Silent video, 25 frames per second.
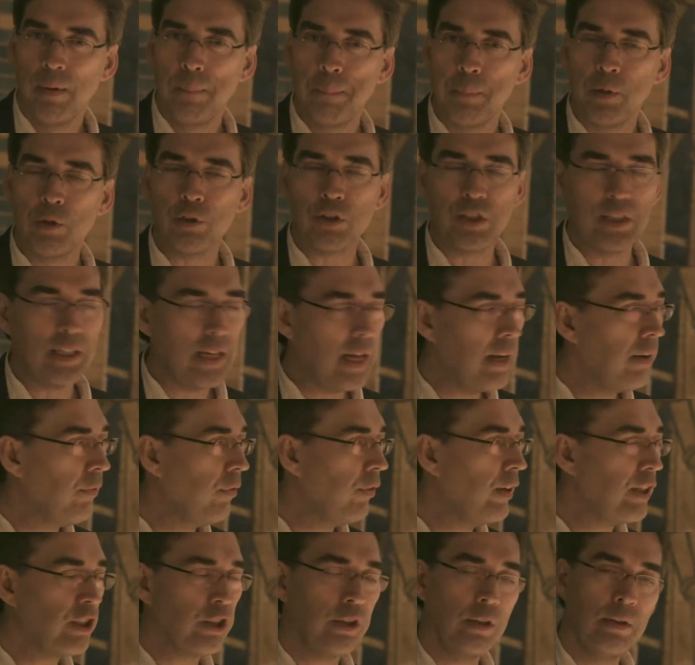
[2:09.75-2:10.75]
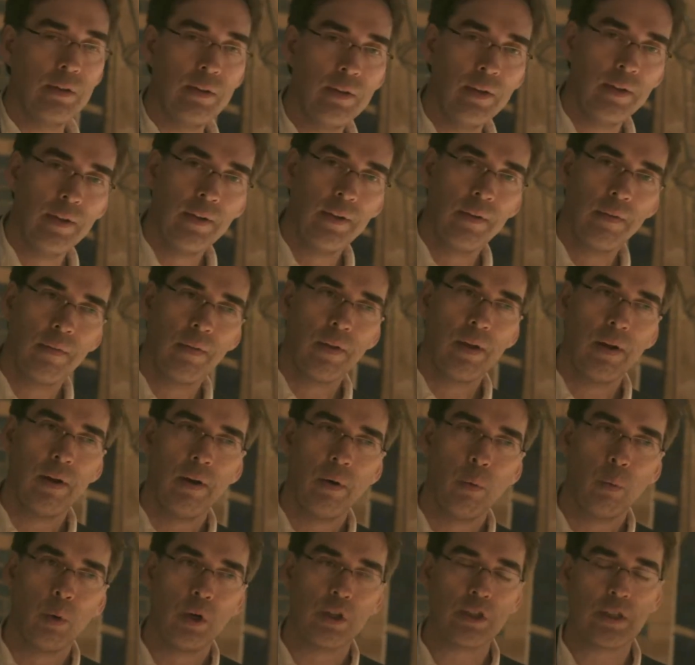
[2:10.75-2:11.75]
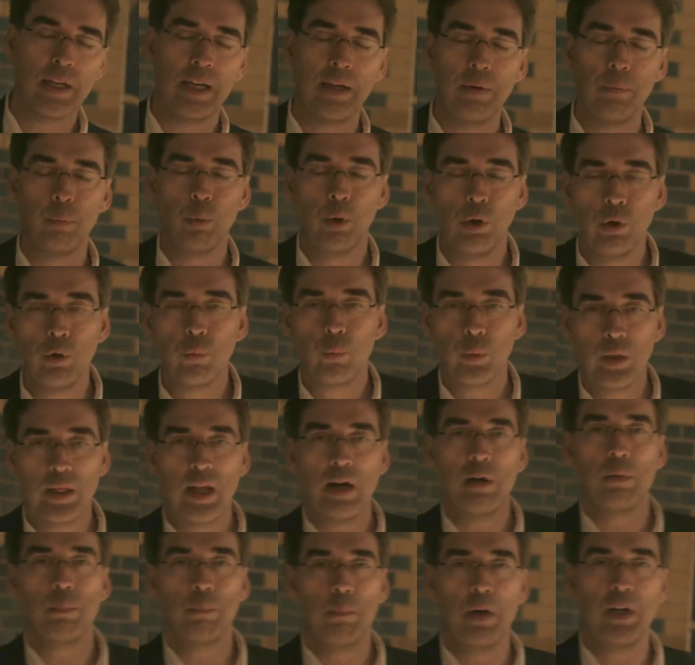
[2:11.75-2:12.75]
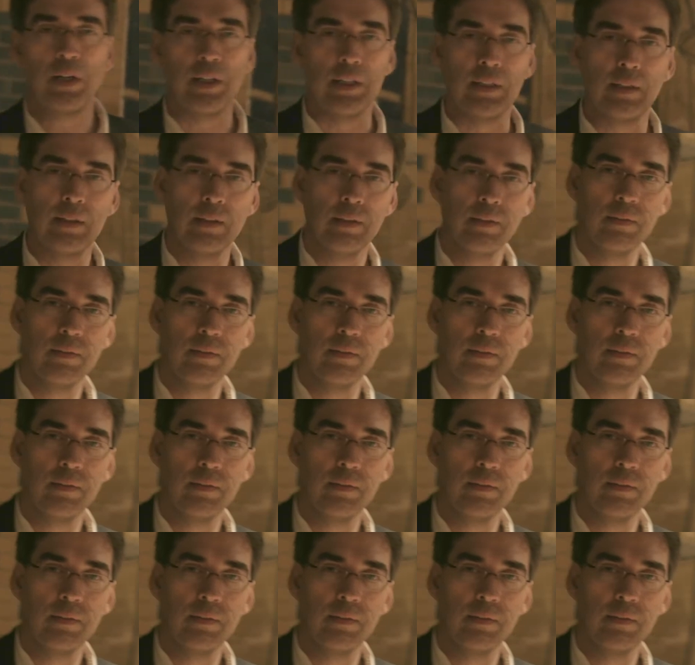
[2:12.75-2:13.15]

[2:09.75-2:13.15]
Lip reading: because the end vision was a world without money.